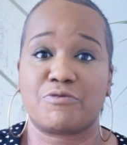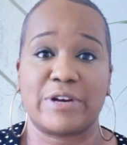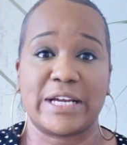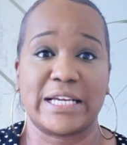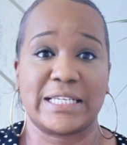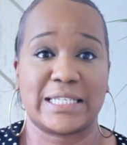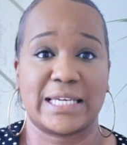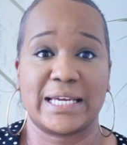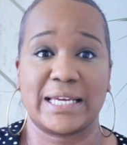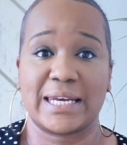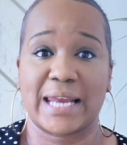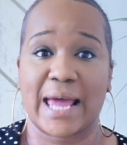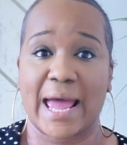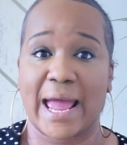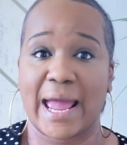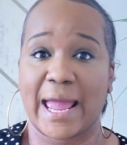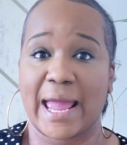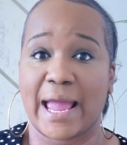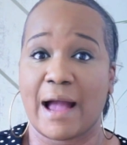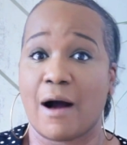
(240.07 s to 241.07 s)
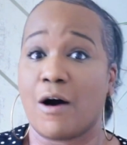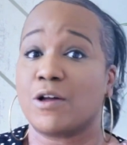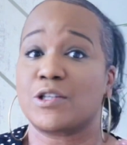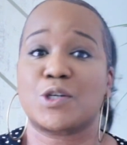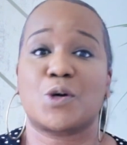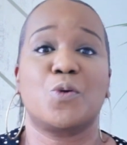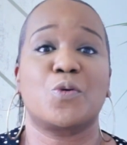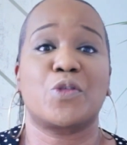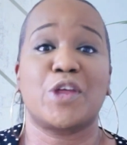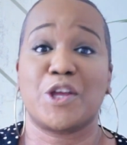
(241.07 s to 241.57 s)
reading an
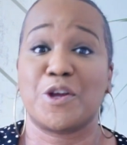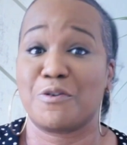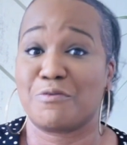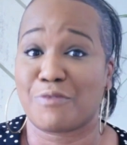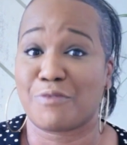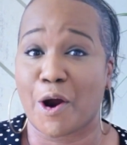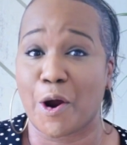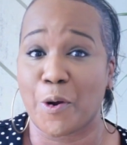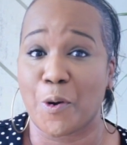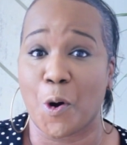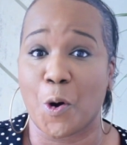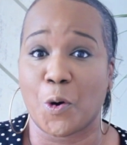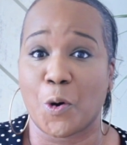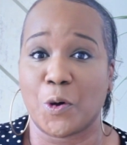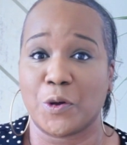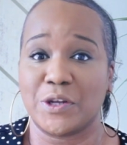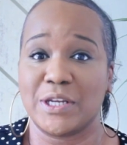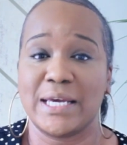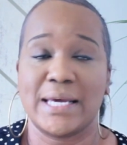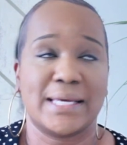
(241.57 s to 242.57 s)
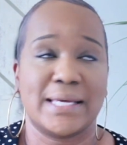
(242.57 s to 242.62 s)
article that you wrote on,